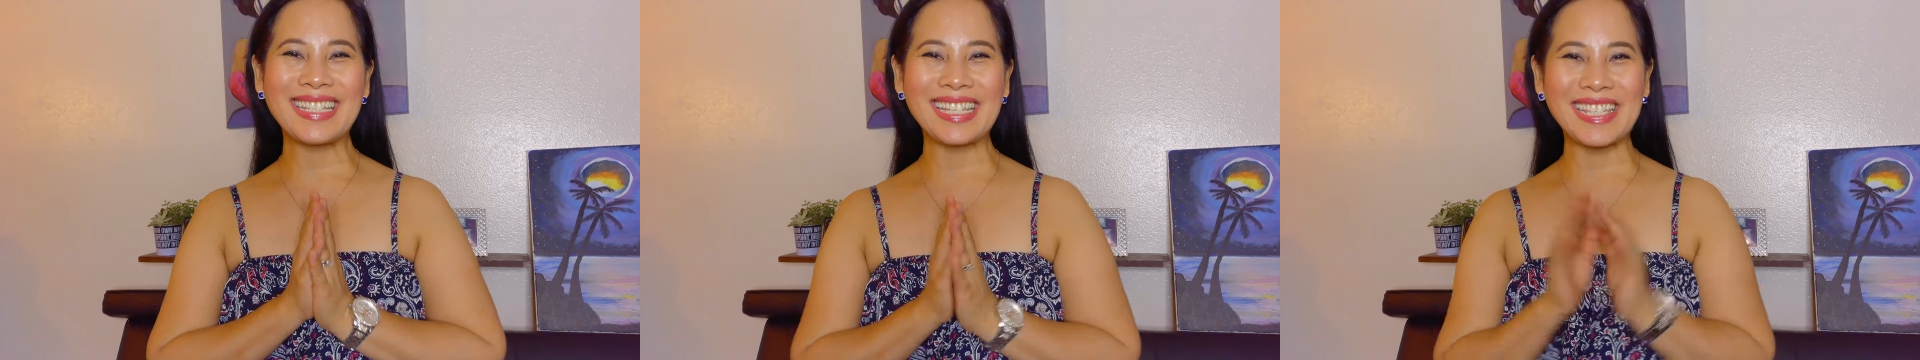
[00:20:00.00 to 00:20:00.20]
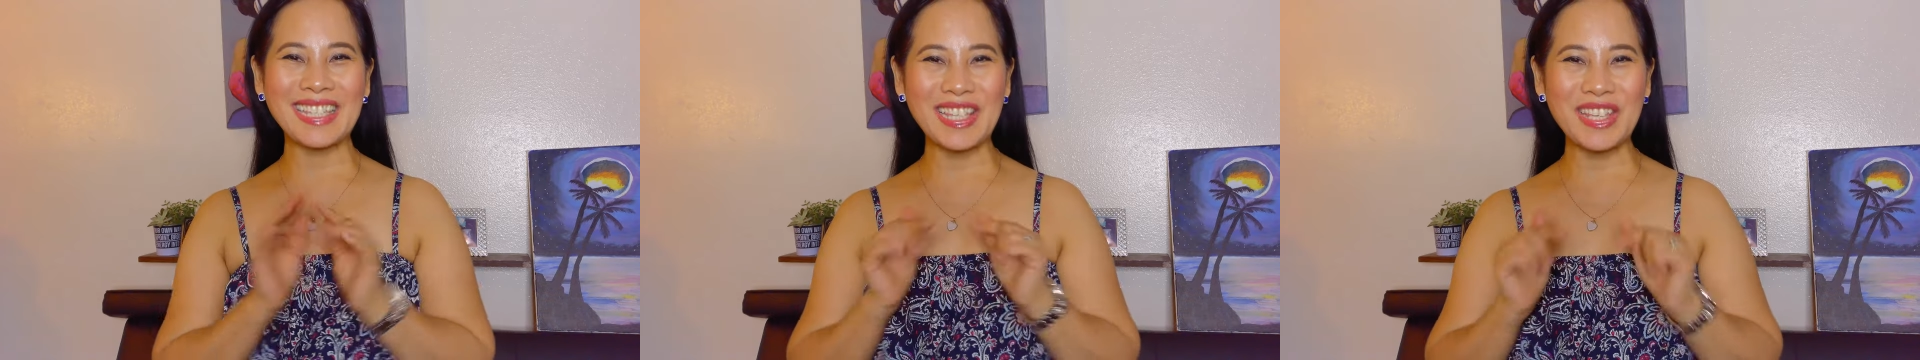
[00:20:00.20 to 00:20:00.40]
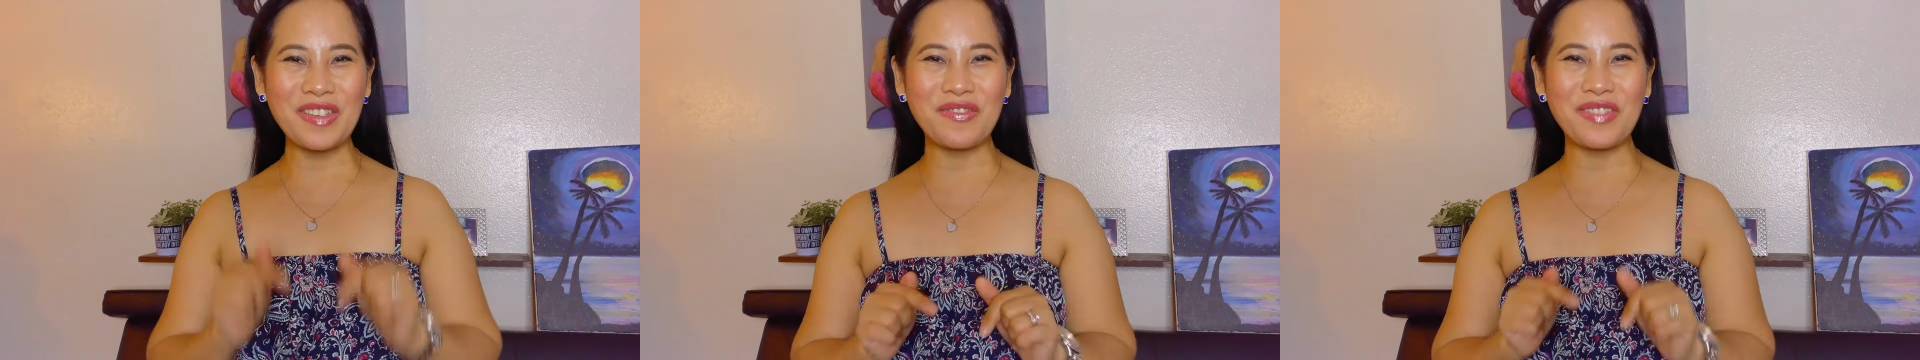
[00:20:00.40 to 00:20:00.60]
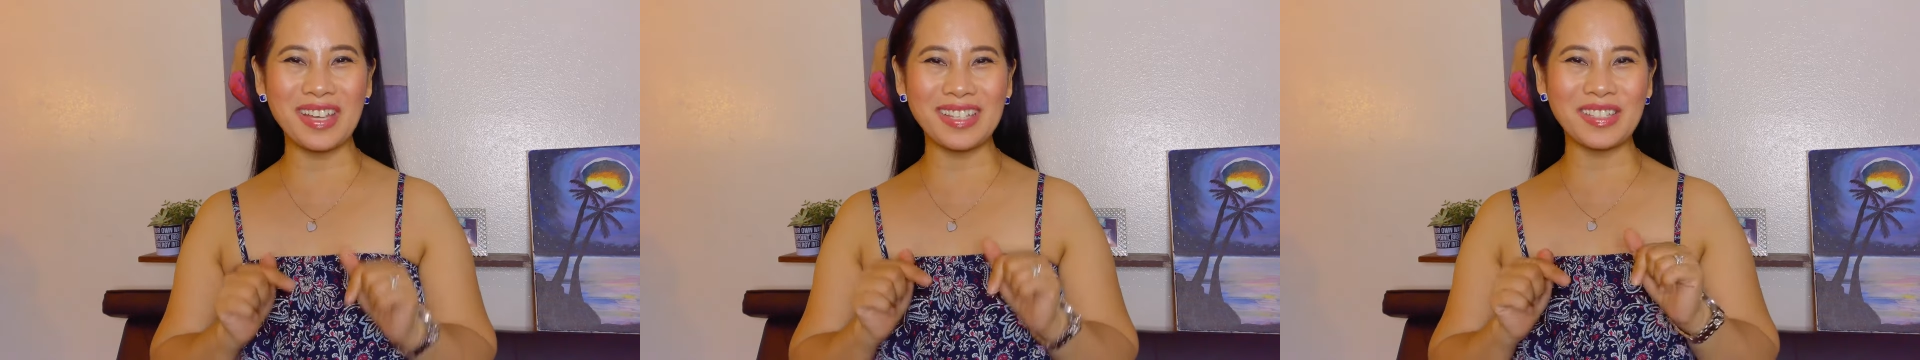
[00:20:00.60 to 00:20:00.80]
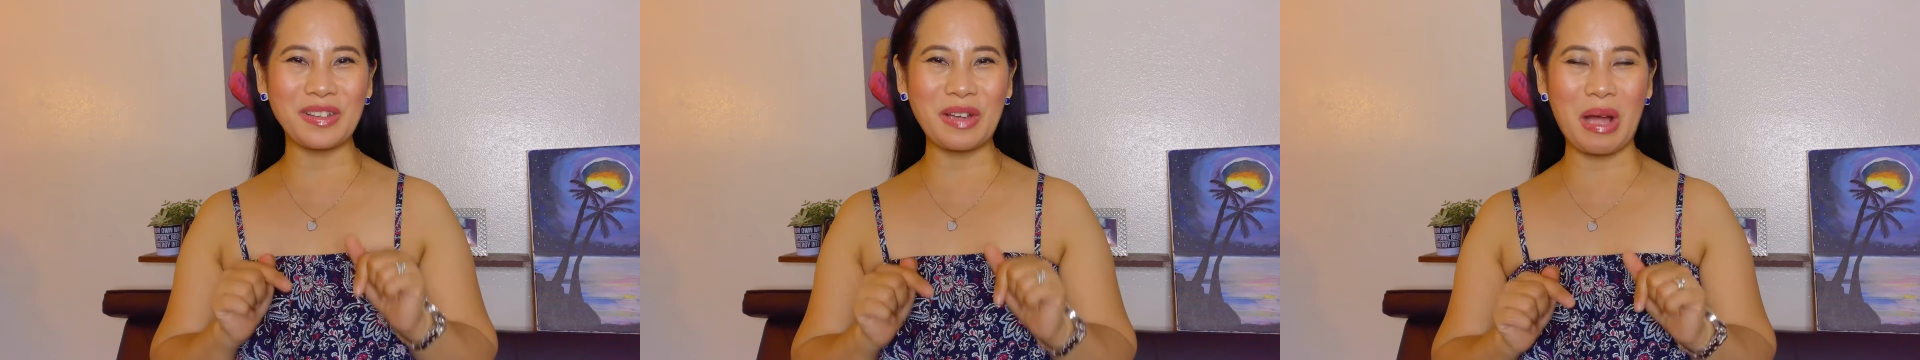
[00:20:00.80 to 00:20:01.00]
just leave
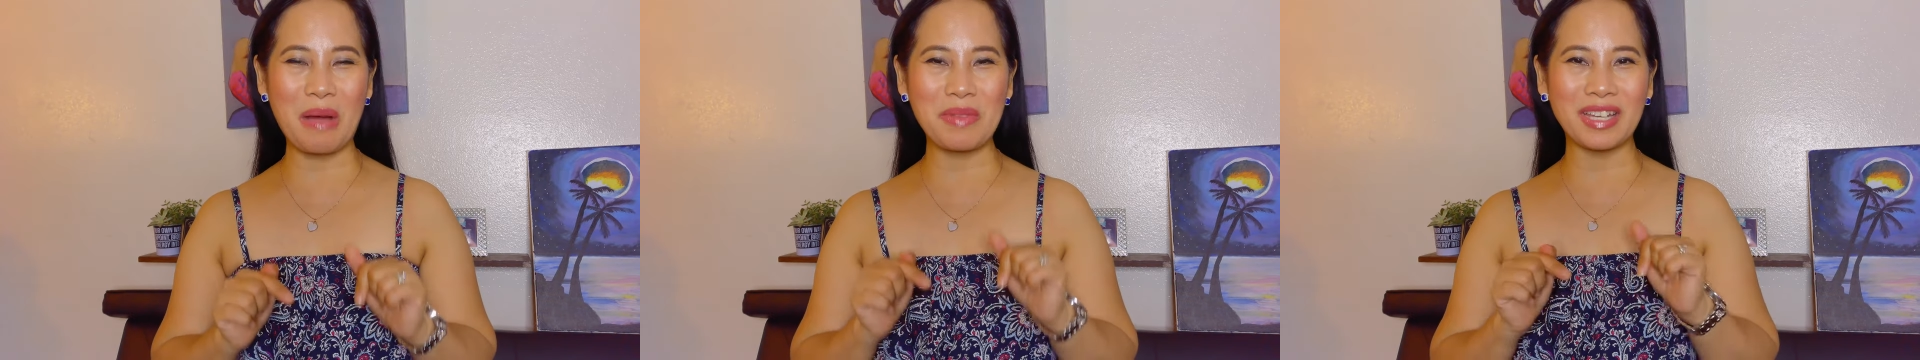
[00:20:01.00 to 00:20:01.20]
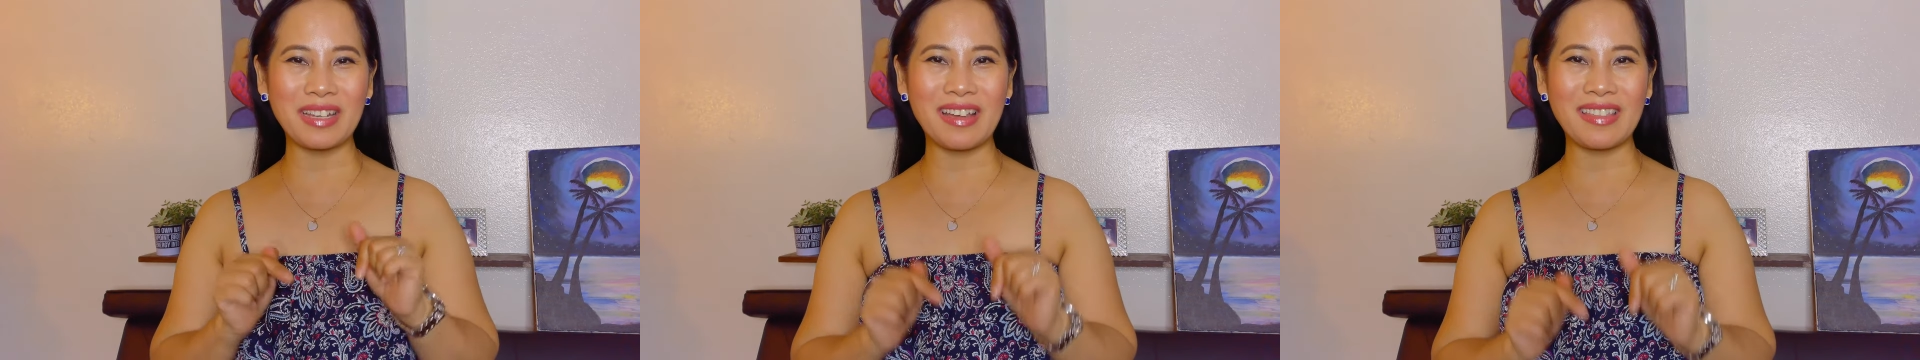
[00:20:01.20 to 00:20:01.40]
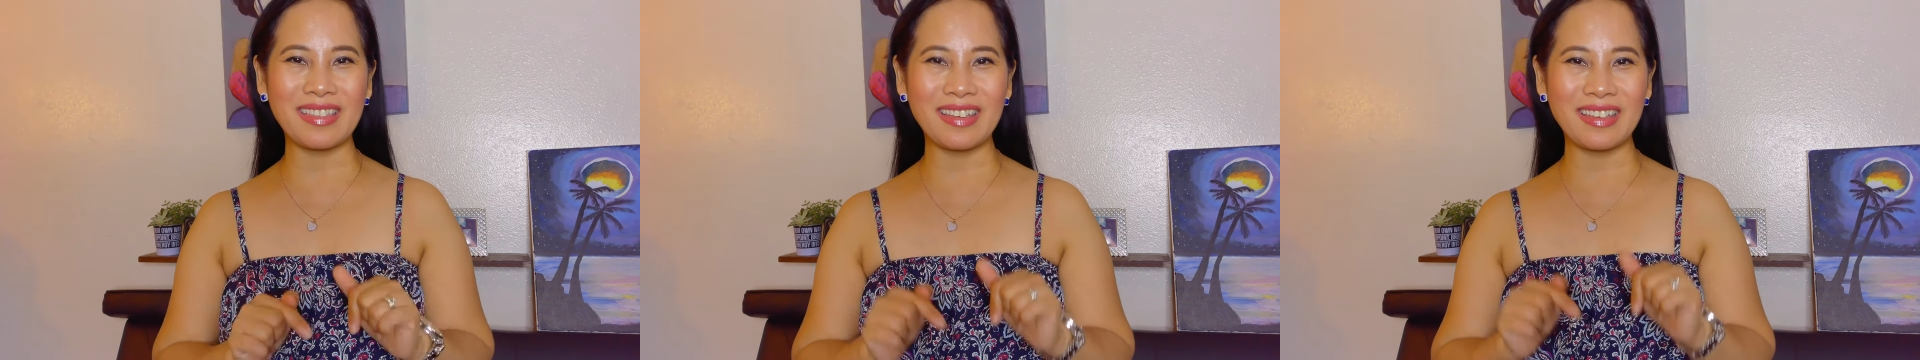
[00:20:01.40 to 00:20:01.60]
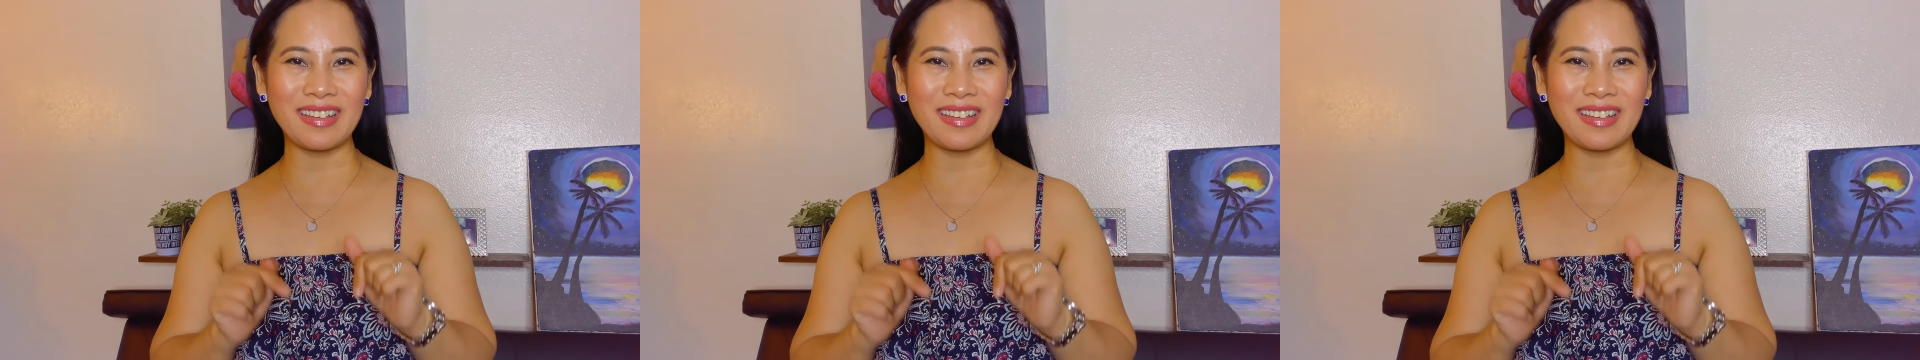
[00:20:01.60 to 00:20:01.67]
us a comment on